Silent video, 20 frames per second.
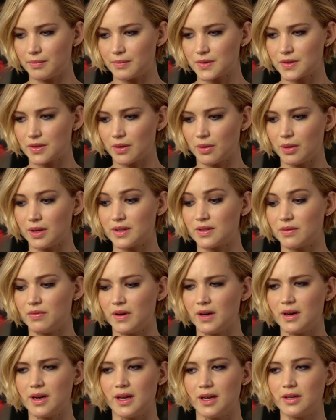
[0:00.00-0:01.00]
So it's a
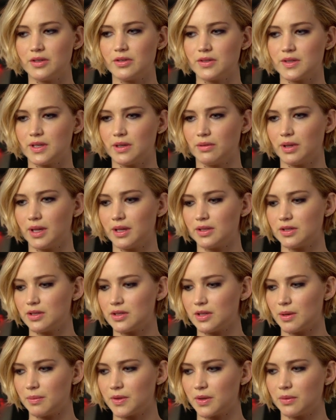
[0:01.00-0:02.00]
very interesting
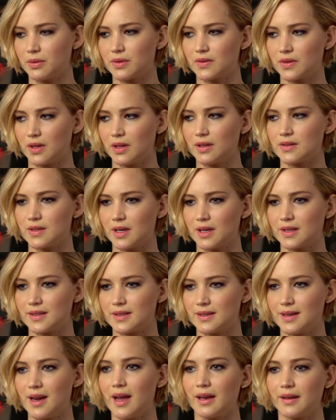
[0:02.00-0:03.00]
relationship. So
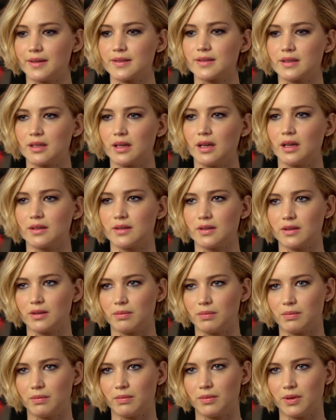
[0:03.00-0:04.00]
it's nice to get
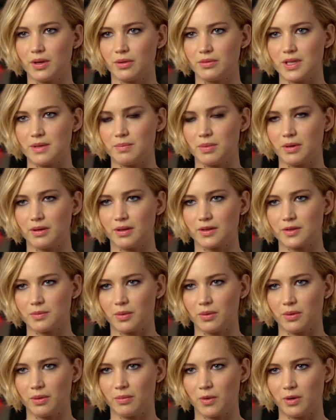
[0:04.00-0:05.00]
to go deeper and
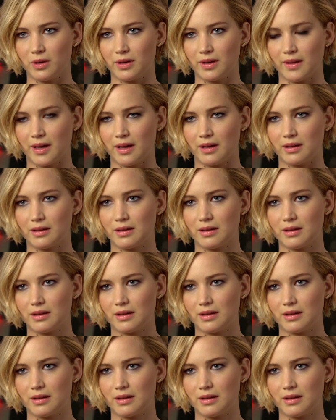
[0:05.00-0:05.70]
explore more into that.